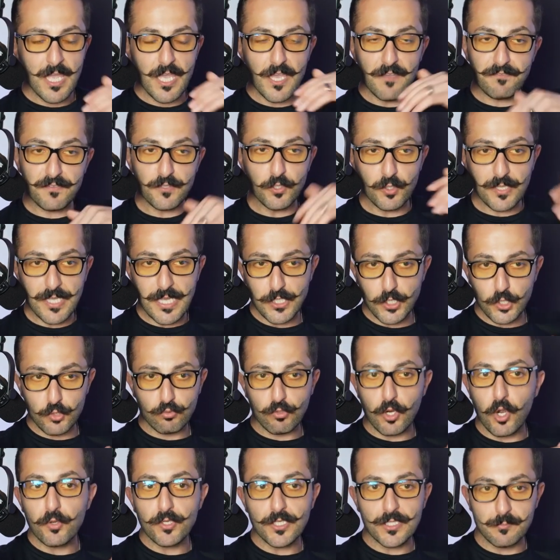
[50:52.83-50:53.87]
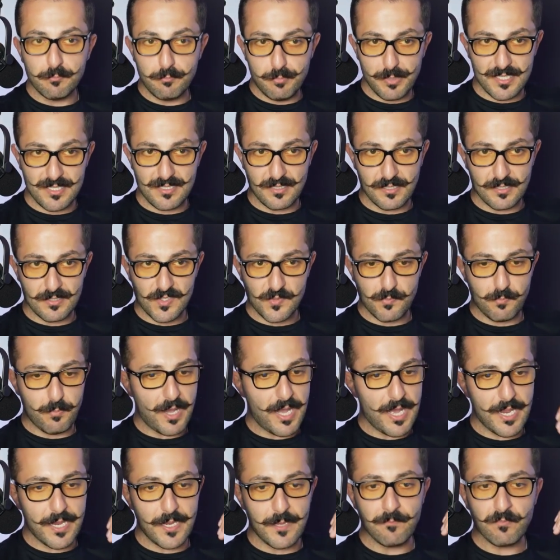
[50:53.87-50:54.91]
if you can grow your business
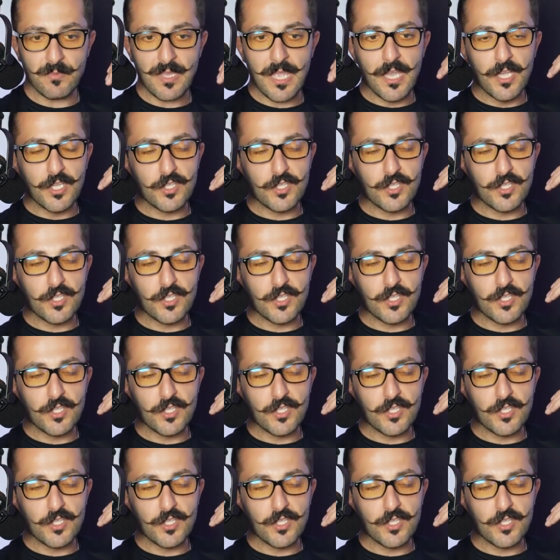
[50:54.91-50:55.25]
by